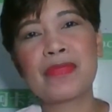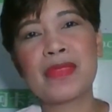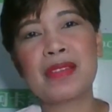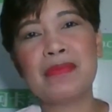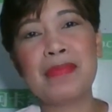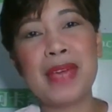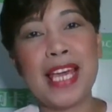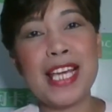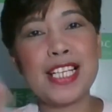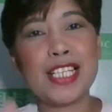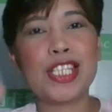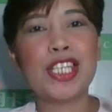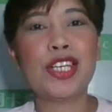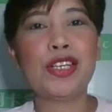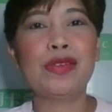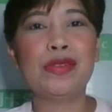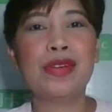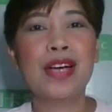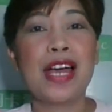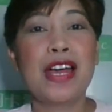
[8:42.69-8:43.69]
make
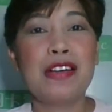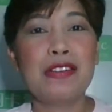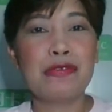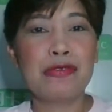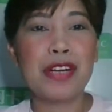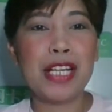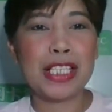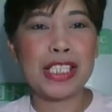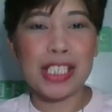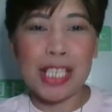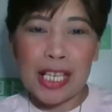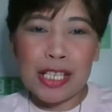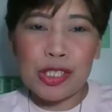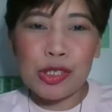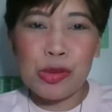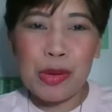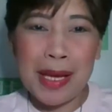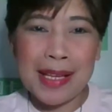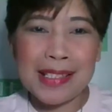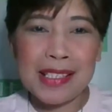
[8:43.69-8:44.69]
you reach
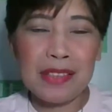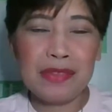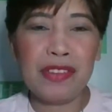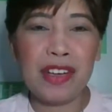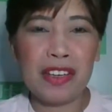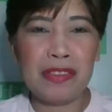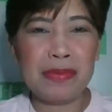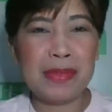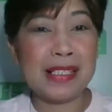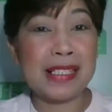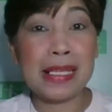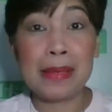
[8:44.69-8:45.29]
25 minutes.